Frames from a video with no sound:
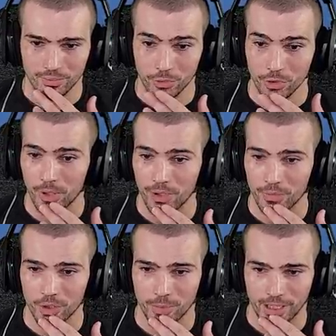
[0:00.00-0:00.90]
grip off of
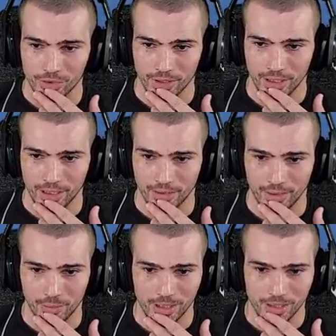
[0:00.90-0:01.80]
your pants right now. That
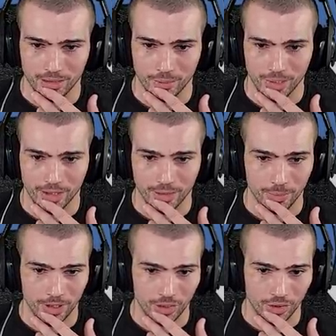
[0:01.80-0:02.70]
would be uh, what I think would
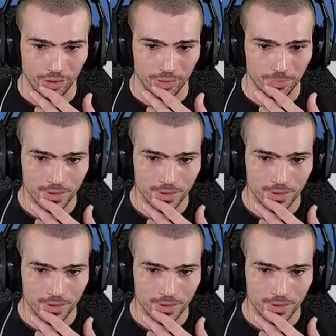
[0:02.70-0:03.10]
be the call.